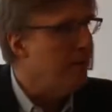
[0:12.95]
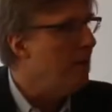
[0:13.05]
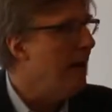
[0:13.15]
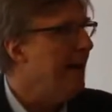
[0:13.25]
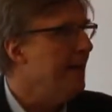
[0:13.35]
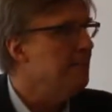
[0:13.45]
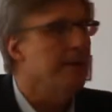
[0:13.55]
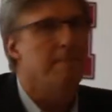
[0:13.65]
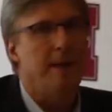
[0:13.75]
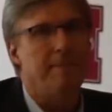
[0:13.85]
but, Greg has
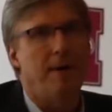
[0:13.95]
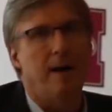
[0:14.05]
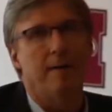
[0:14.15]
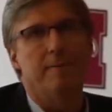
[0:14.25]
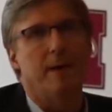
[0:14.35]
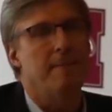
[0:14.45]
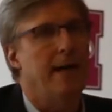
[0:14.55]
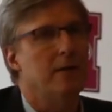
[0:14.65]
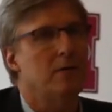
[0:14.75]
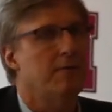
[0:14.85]
been a big part of
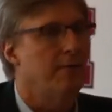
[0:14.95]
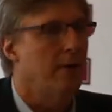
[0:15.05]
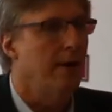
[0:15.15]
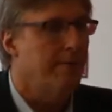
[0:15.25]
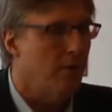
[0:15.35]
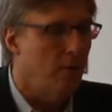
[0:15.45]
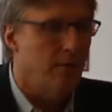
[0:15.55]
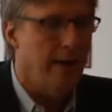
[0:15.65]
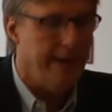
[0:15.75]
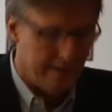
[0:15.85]
McMaster for, for
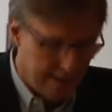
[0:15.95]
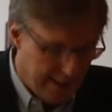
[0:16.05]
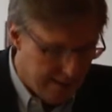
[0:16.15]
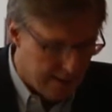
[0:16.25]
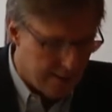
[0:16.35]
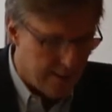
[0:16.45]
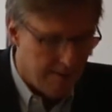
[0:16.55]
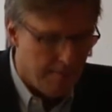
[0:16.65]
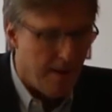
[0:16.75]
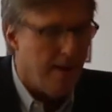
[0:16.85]
over eight
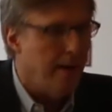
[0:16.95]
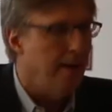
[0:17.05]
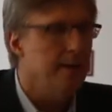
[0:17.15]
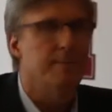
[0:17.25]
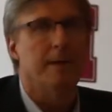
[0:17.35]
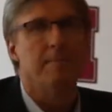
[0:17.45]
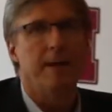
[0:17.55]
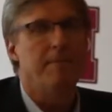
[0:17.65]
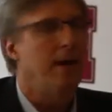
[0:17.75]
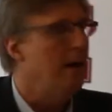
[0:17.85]
seasons. Uh, he's been a
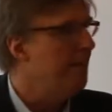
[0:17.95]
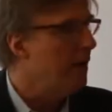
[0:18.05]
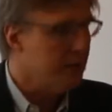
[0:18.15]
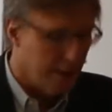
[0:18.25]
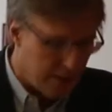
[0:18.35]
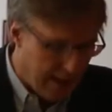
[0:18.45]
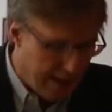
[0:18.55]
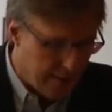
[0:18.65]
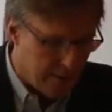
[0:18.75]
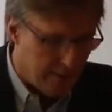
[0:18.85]
big part of our
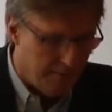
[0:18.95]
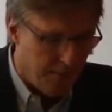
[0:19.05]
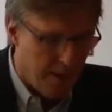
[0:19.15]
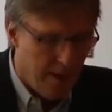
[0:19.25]
success.